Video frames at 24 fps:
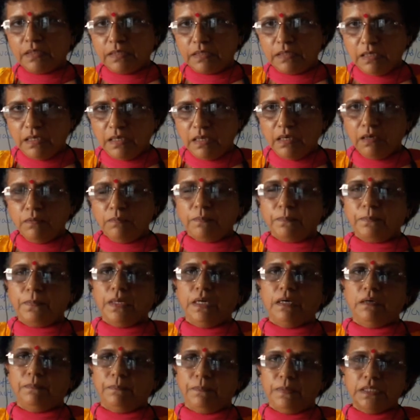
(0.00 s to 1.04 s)
the
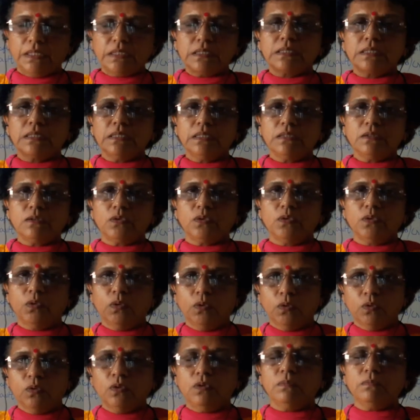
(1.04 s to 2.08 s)
person to
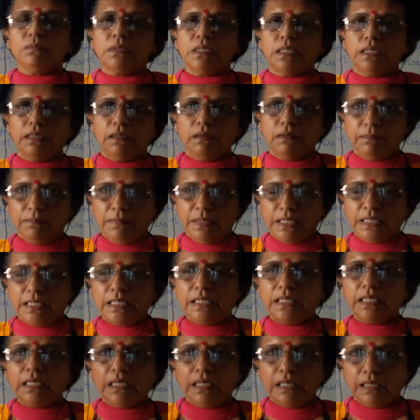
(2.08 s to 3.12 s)
whom the
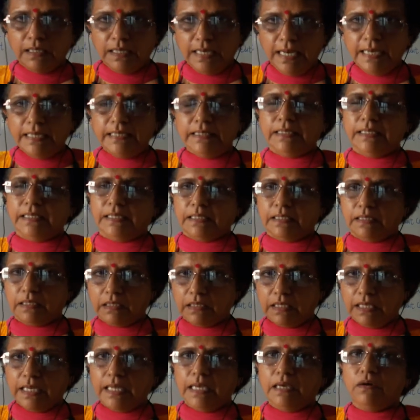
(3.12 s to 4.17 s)
money lended,
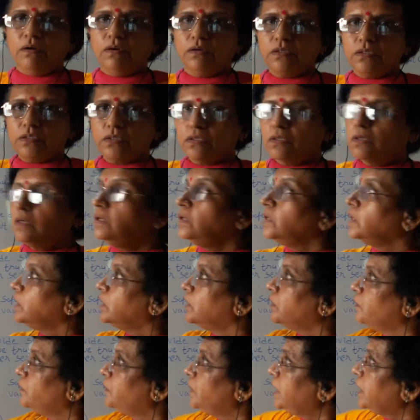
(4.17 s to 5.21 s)
they also,
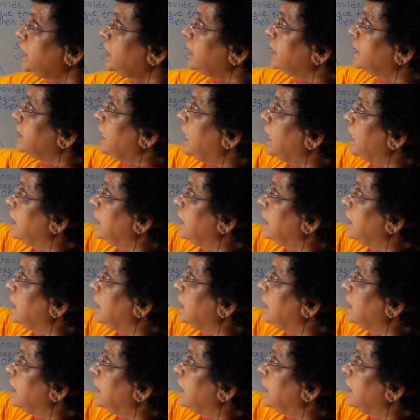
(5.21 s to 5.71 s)
we can